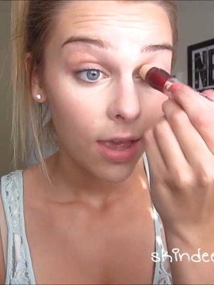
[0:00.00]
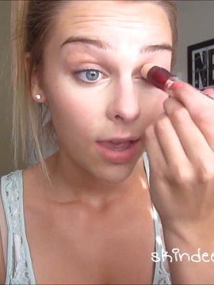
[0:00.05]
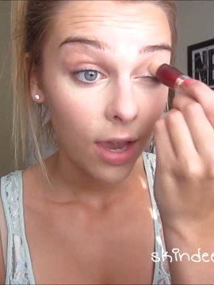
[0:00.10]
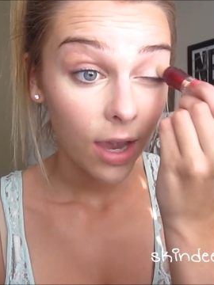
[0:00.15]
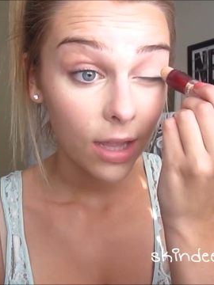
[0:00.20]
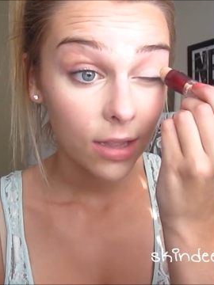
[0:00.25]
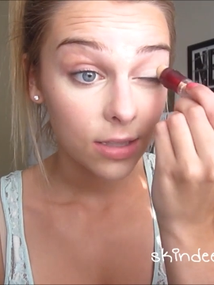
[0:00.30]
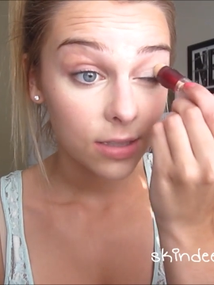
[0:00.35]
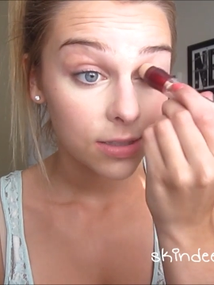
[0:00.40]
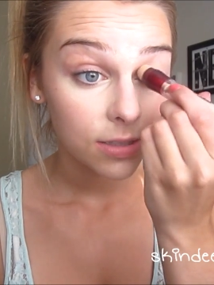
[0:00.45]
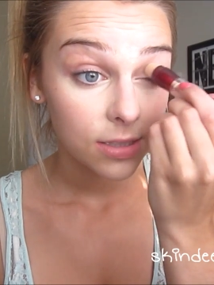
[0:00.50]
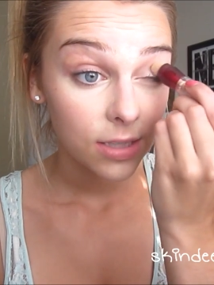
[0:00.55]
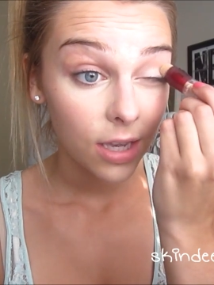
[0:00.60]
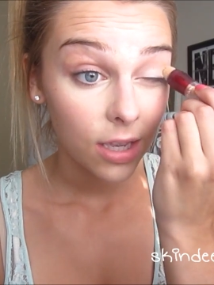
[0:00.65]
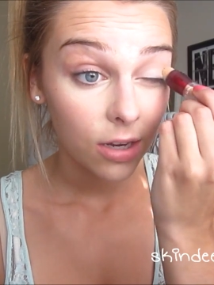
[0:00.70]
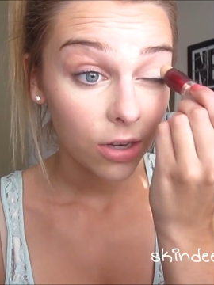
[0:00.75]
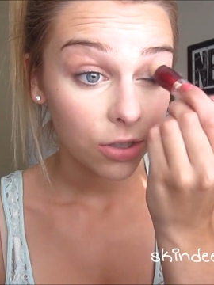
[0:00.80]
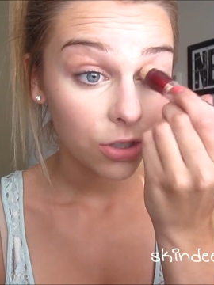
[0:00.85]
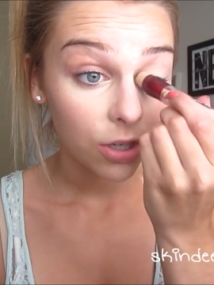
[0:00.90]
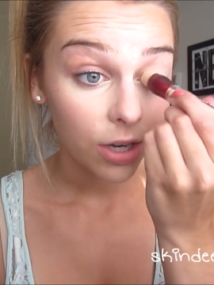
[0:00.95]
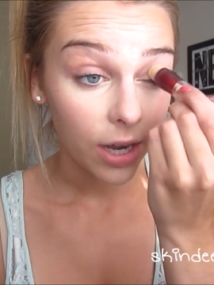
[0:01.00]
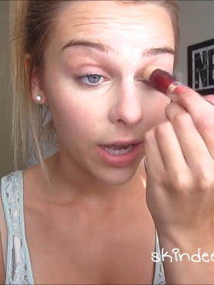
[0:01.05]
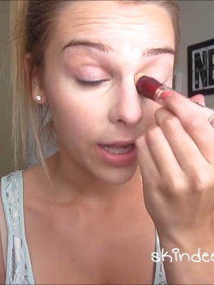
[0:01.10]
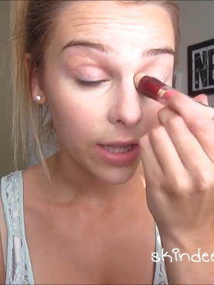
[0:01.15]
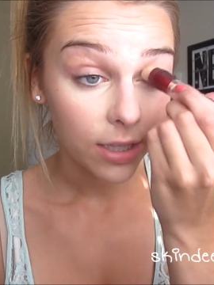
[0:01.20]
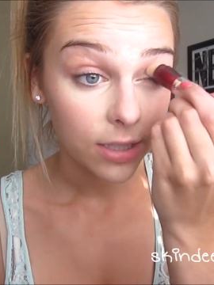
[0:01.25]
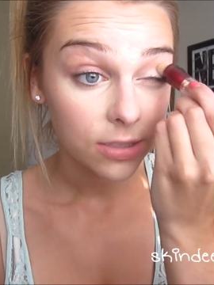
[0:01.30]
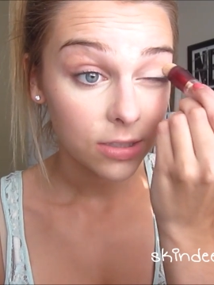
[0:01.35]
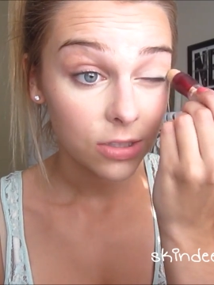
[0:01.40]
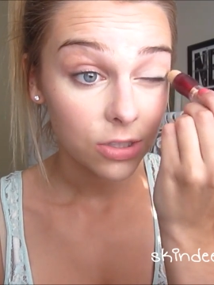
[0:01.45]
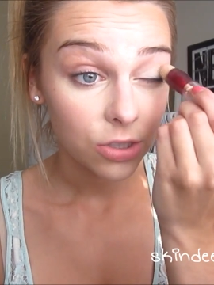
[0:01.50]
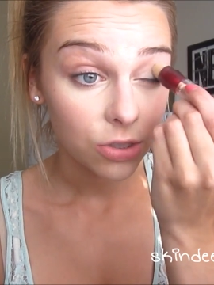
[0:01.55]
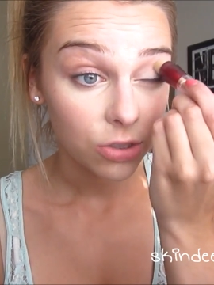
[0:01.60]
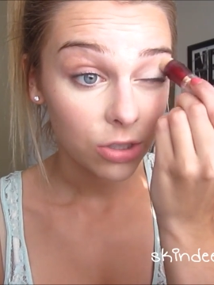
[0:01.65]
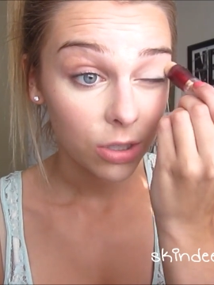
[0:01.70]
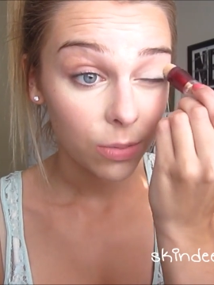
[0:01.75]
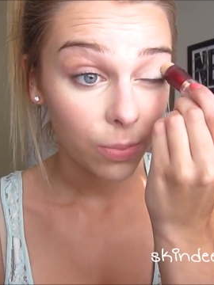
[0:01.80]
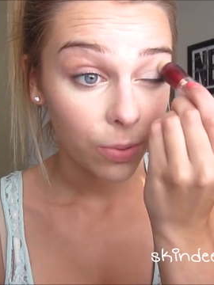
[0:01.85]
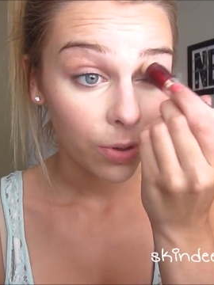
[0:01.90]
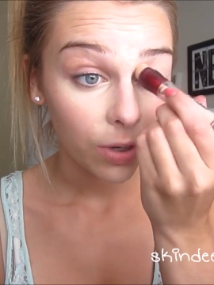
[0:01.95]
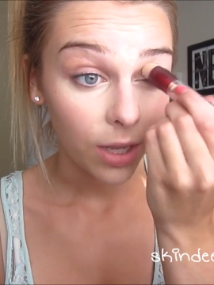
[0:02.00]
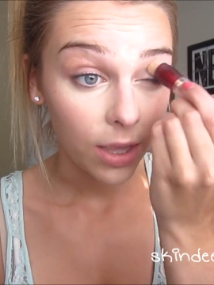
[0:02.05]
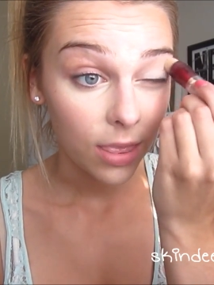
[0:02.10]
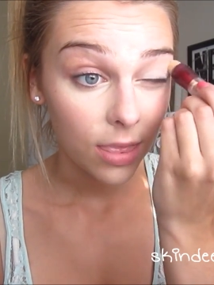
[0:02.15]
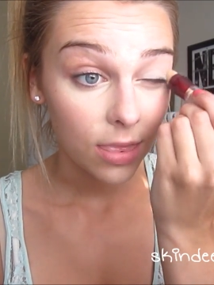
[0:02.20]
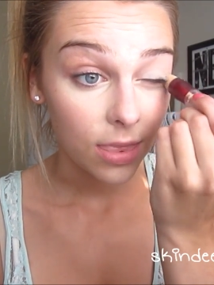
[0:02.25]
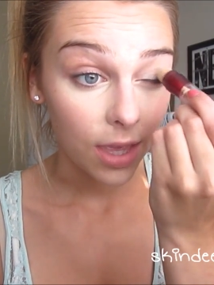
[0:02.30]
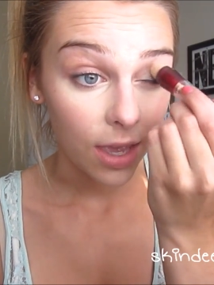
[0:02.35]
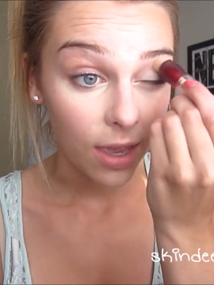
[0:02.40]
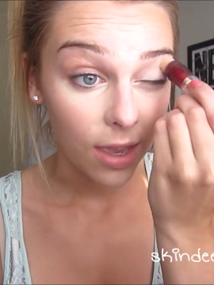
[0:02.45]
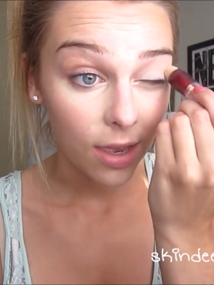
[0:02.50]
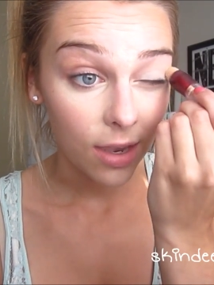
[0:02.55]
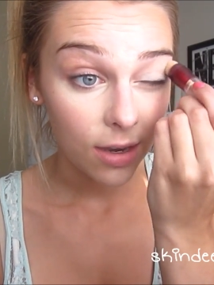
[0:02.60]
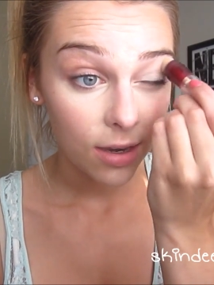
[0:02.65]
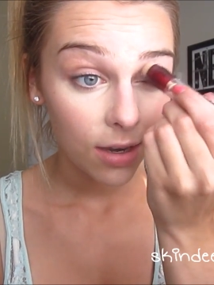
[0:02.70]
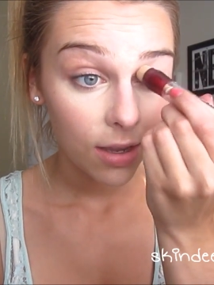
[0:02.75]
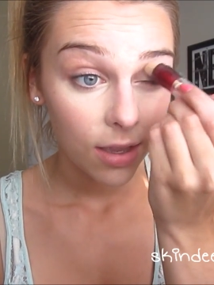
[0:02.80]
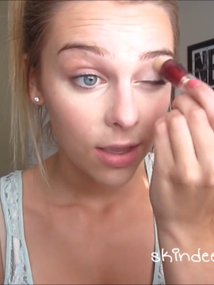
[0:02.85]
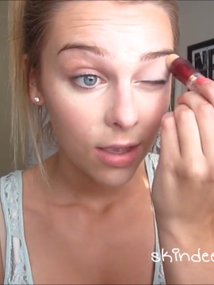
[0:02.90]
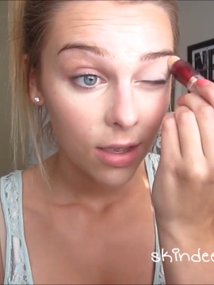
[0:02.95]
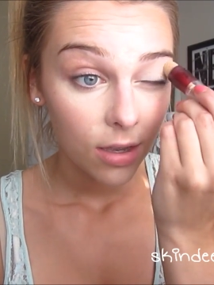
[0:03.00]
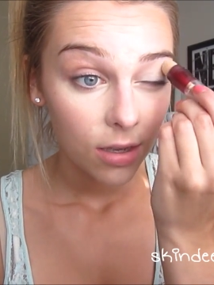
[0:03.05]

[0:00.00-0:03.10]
and the skin on your eyelids is usually pretty thin.